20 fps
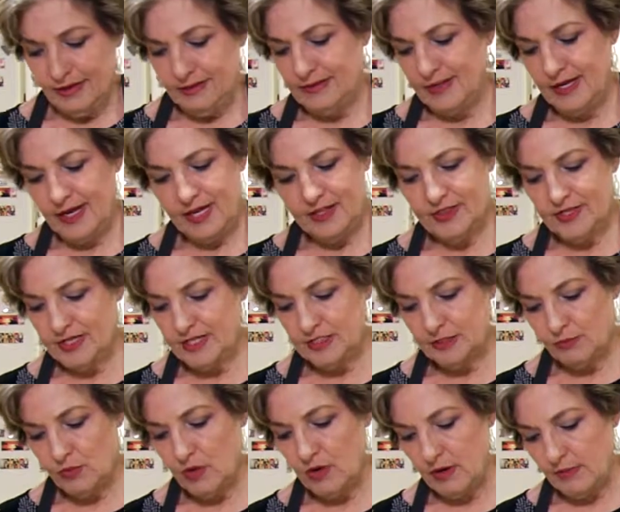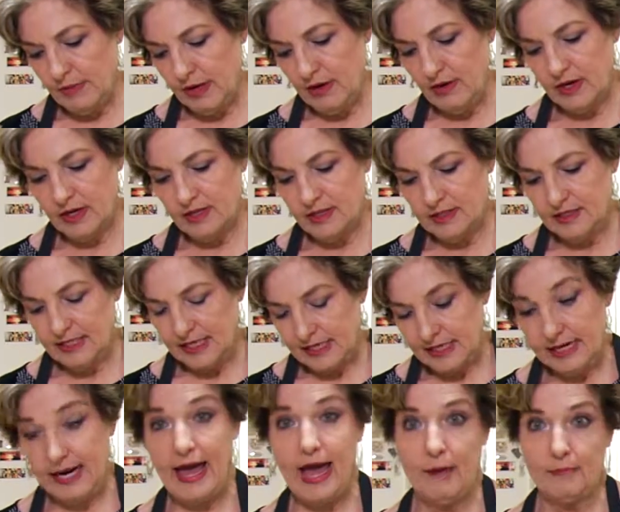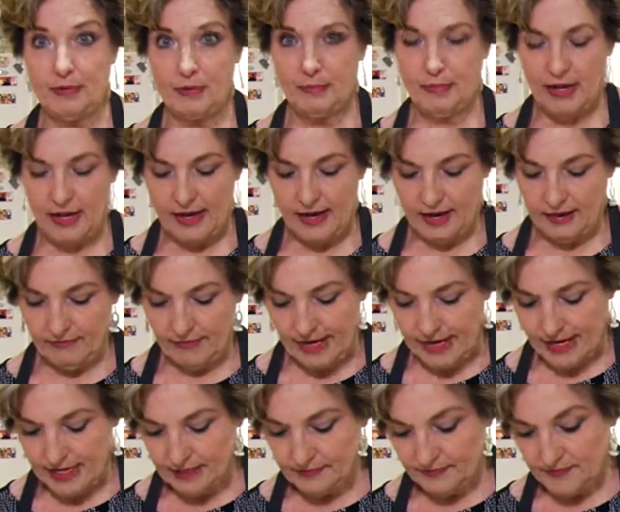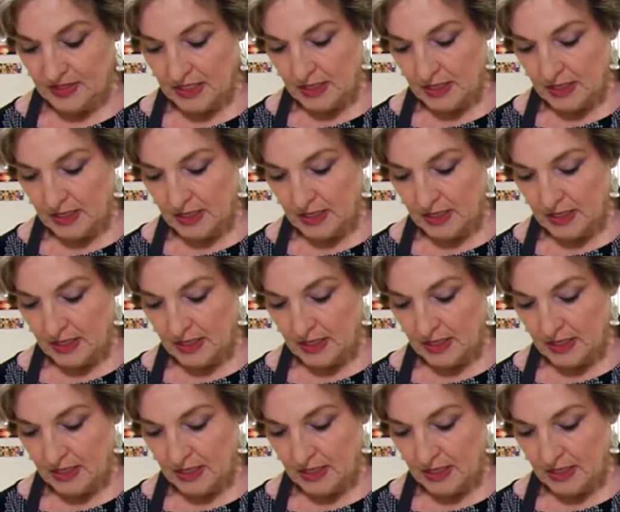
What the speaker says: Nothing is more American than an apple pie, right?